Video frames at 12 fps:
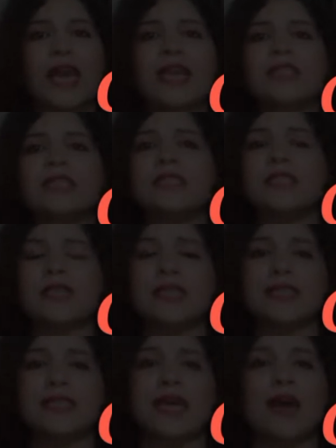and it is an
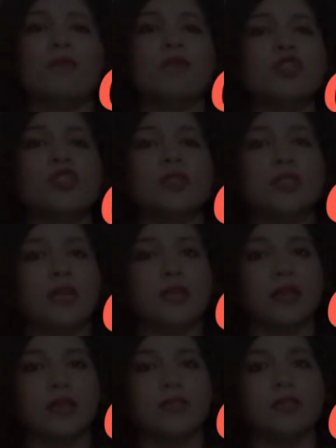exam which is
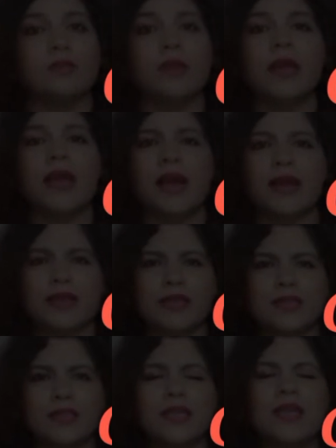conducted by
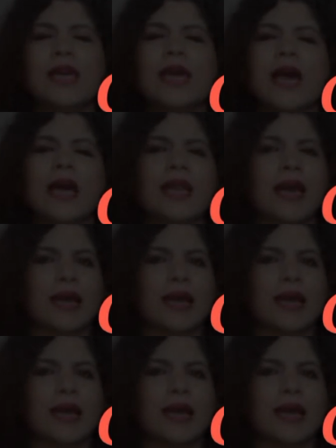IIT and